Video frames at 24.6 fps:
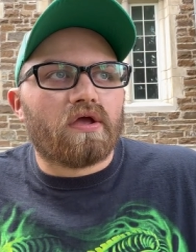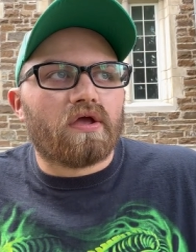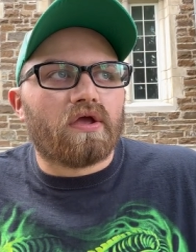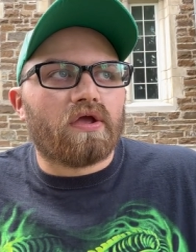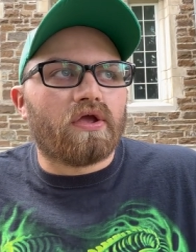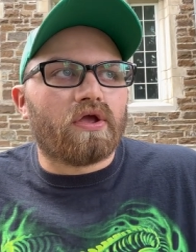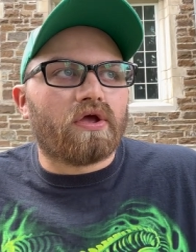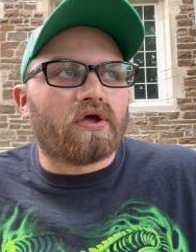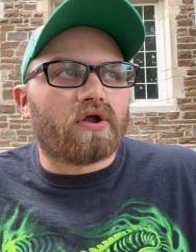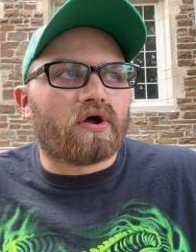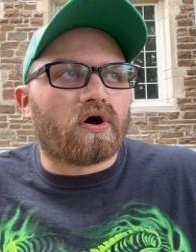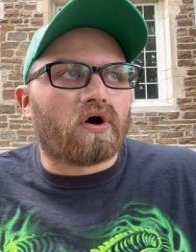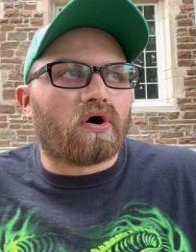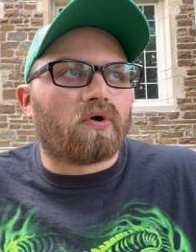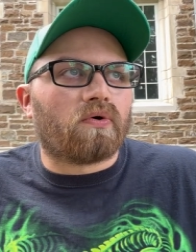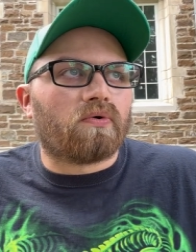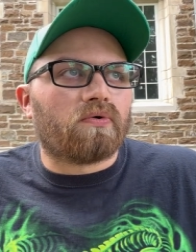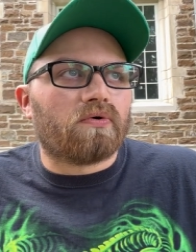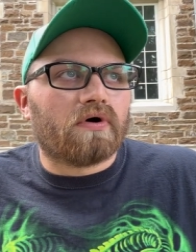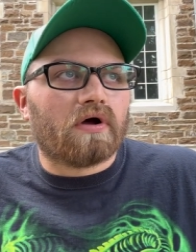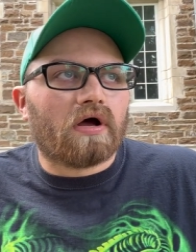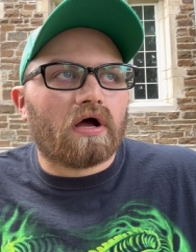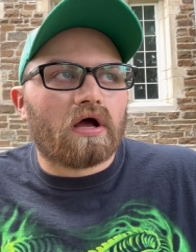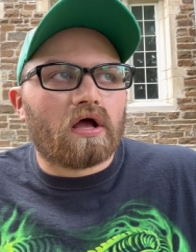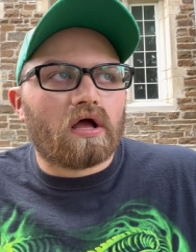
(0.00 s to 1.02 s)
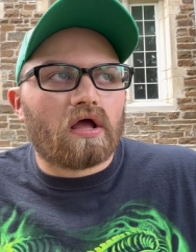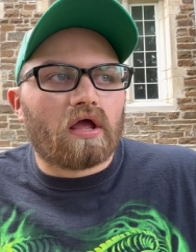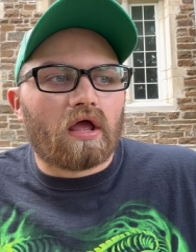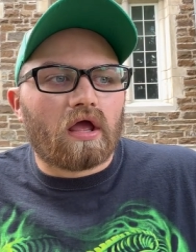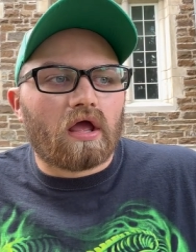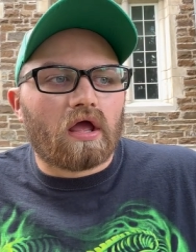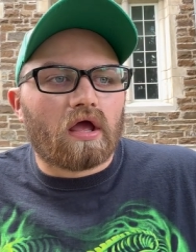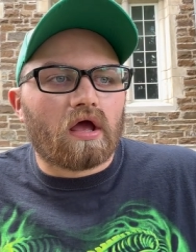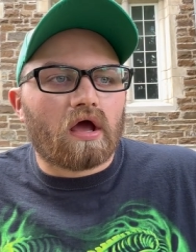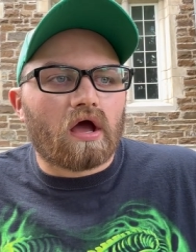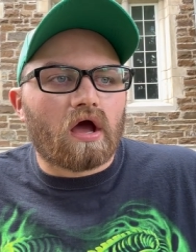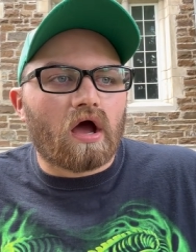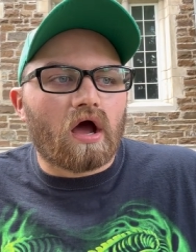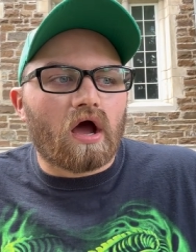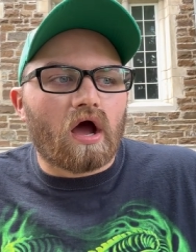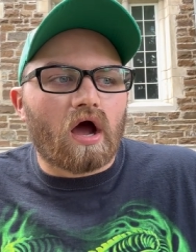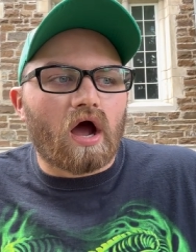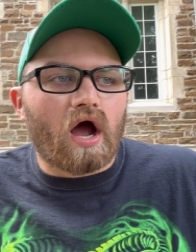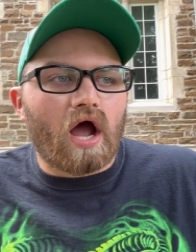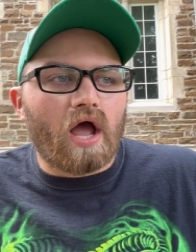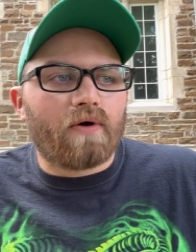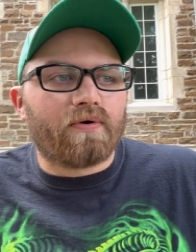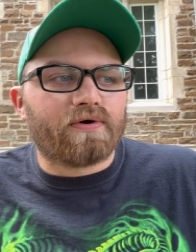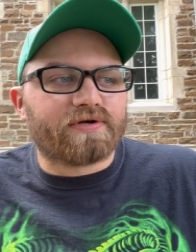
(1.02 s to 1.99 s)
you know,
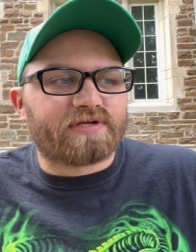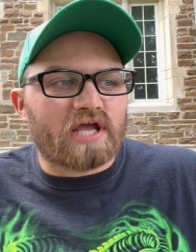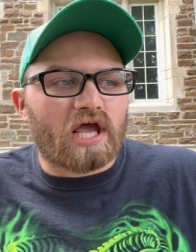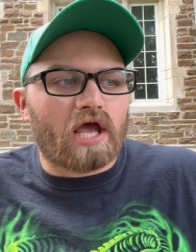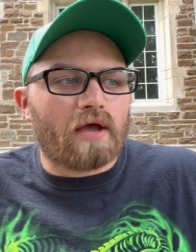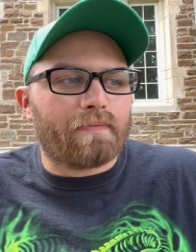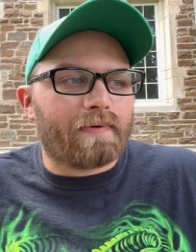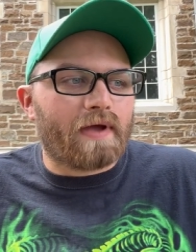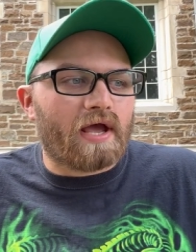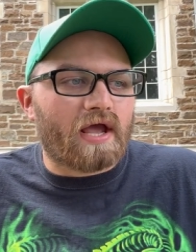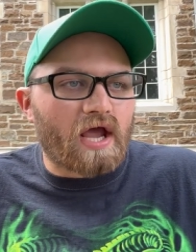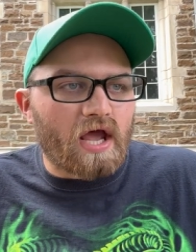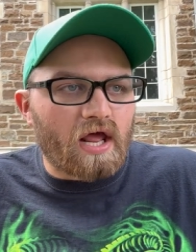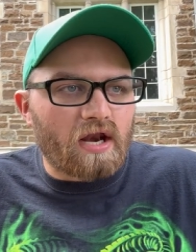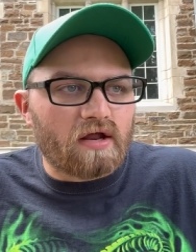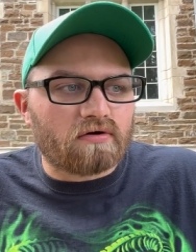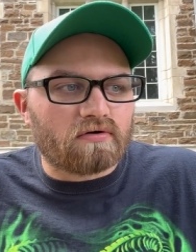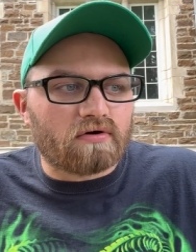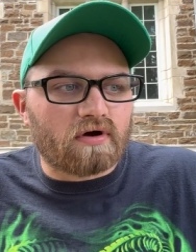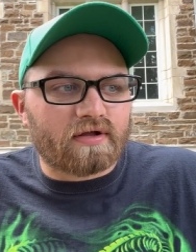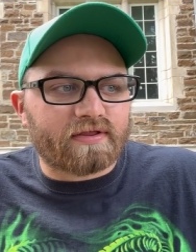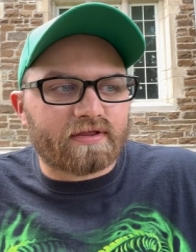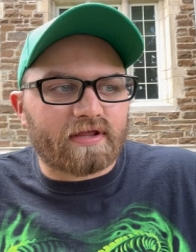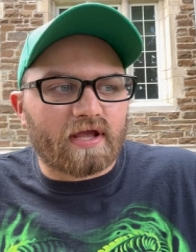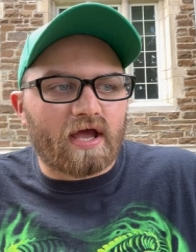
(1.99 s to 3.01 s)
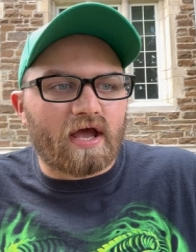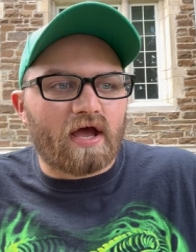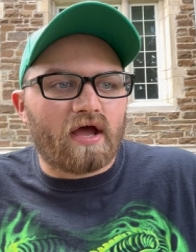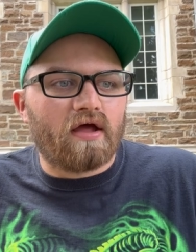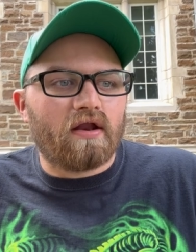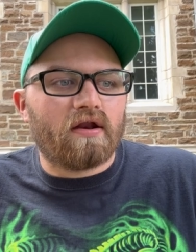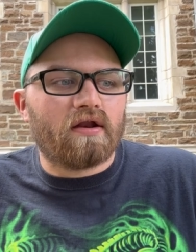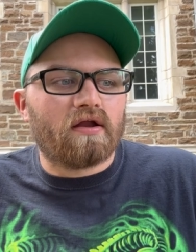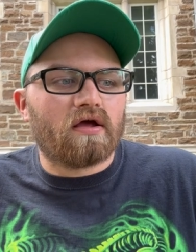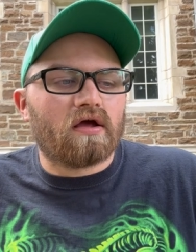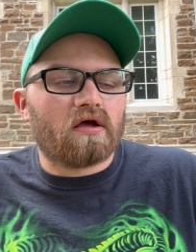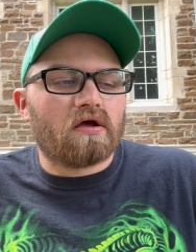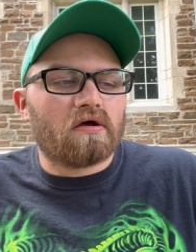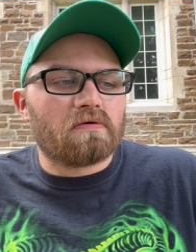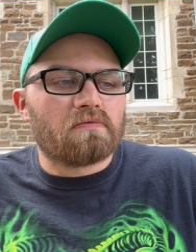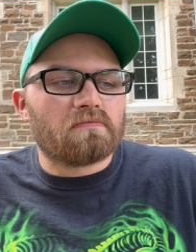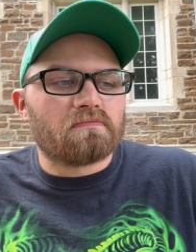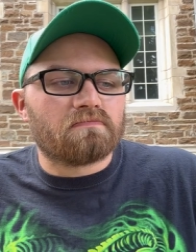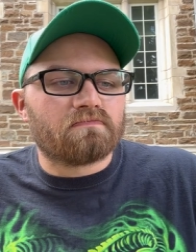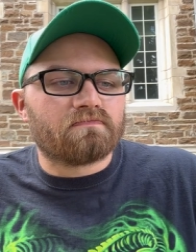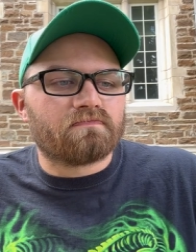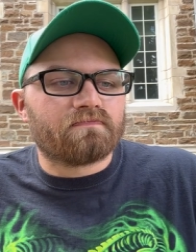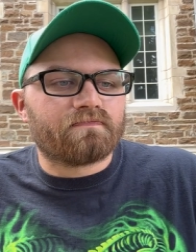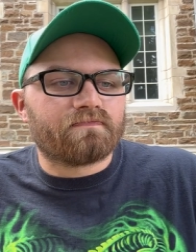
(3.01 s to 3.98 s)
I was happy I got it looked at,
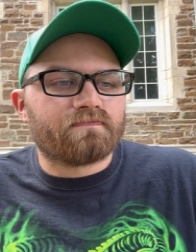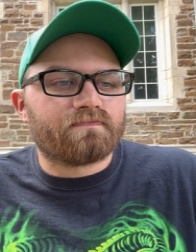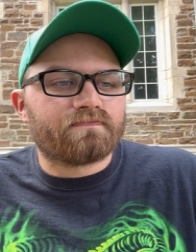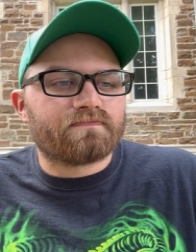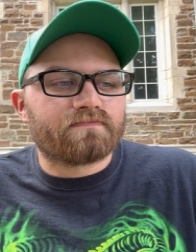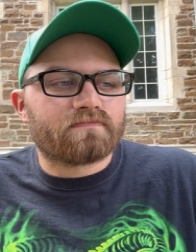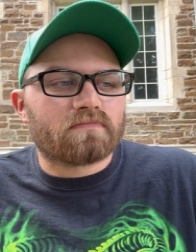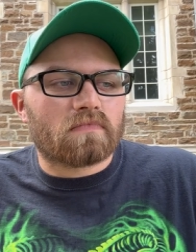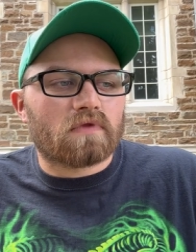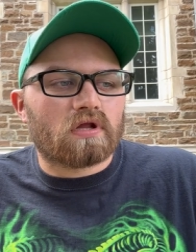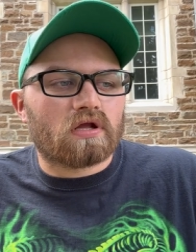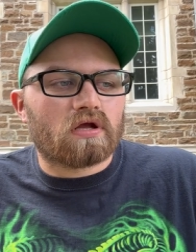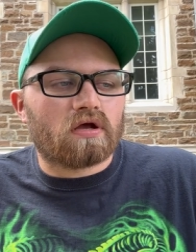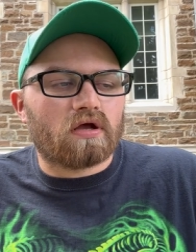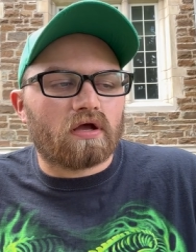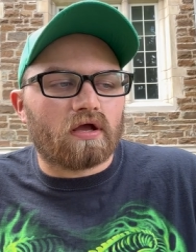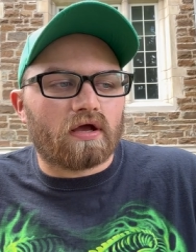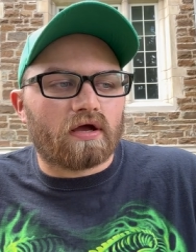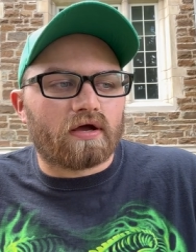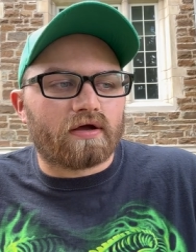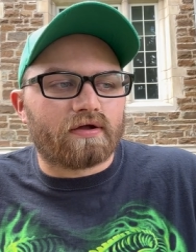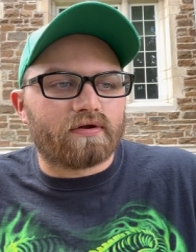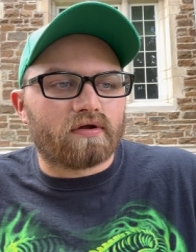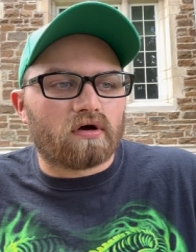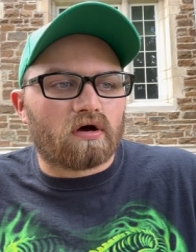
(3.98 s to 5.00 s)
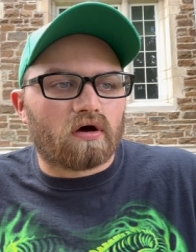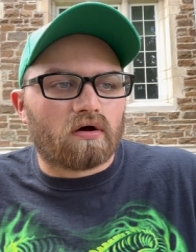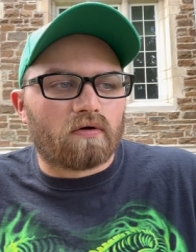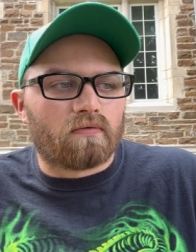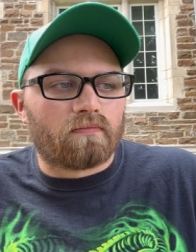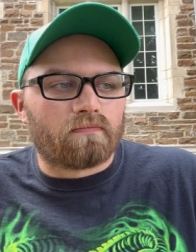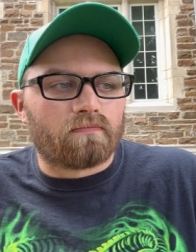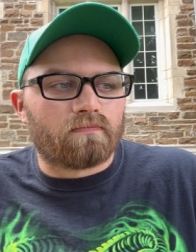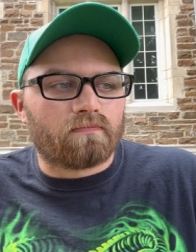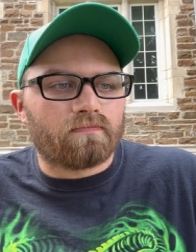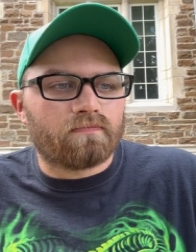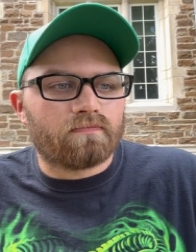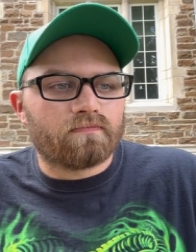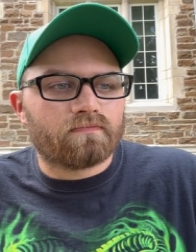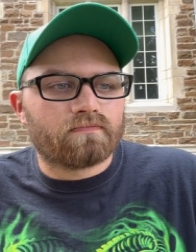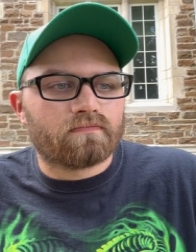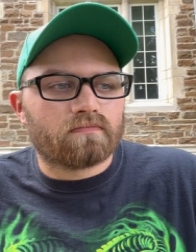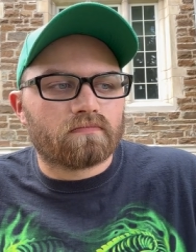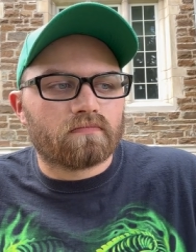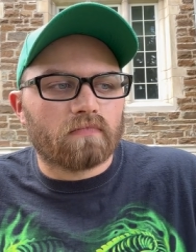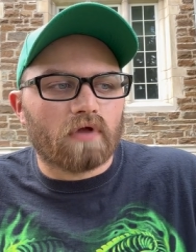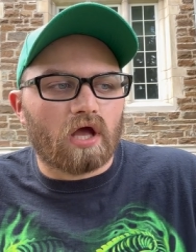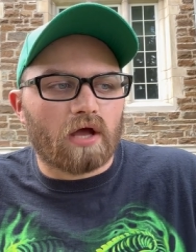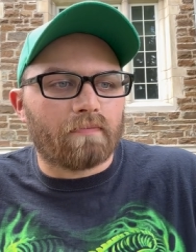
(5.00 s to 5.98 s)
and um,
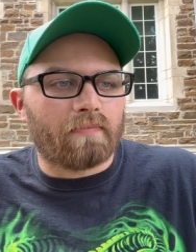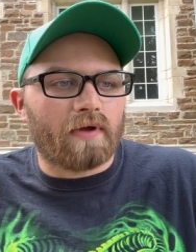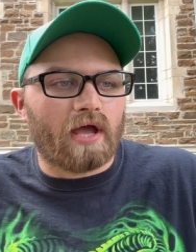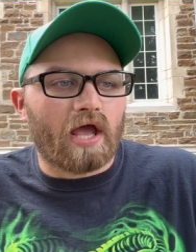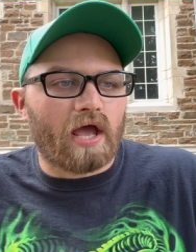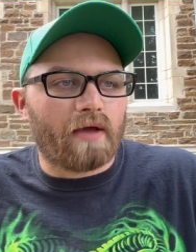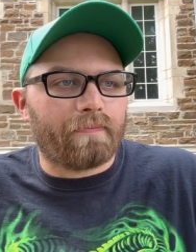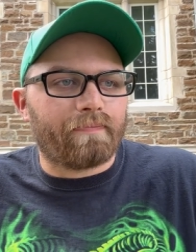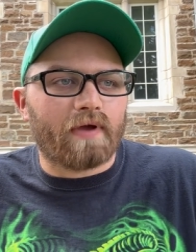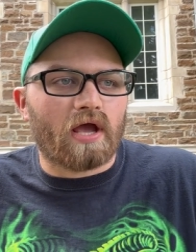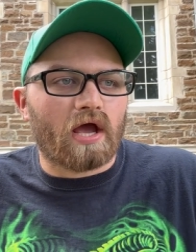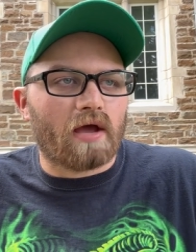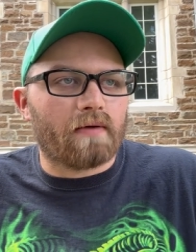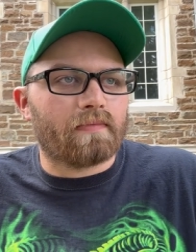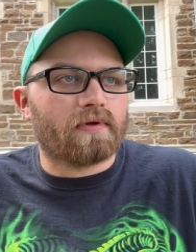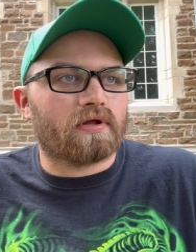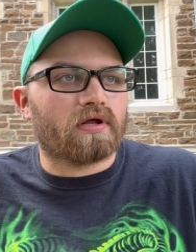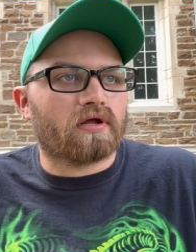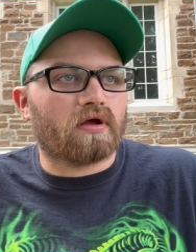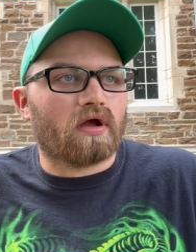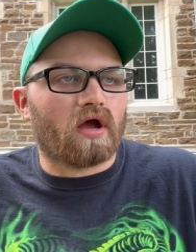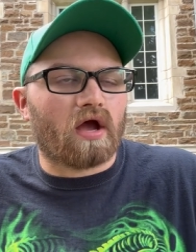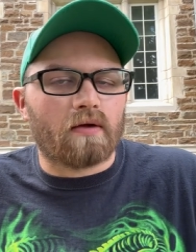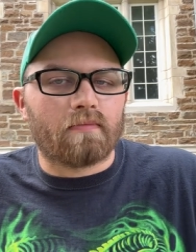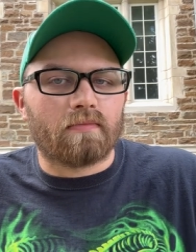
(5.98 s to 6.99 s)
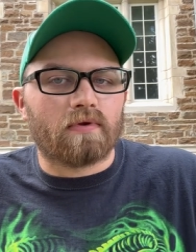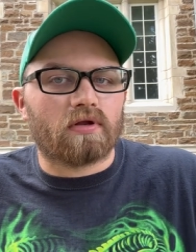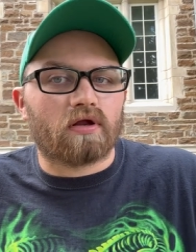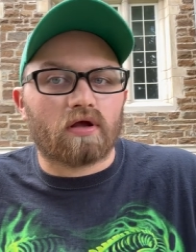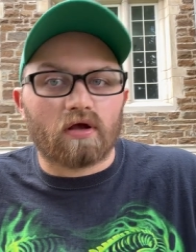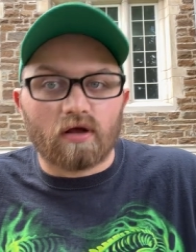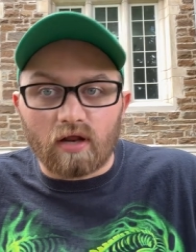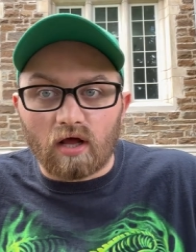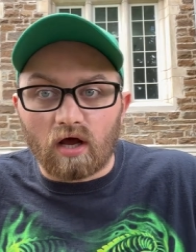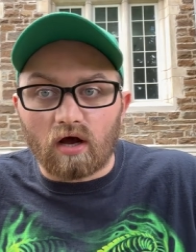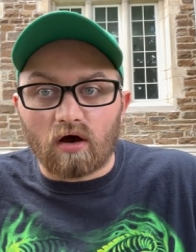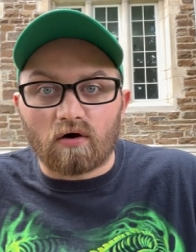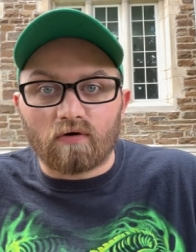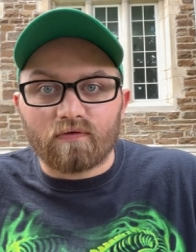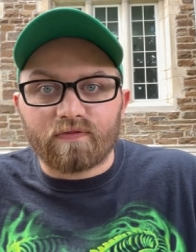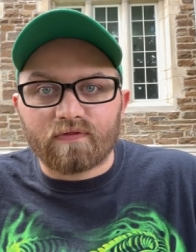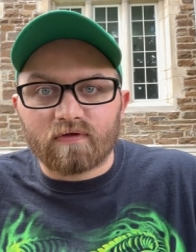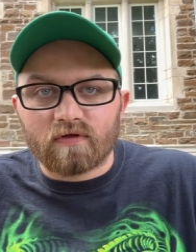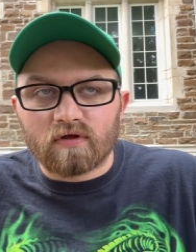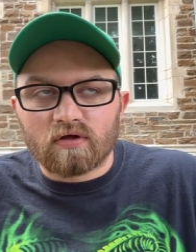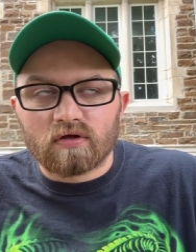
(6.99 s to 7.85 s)
I'm happy I'm in, I'm in good health.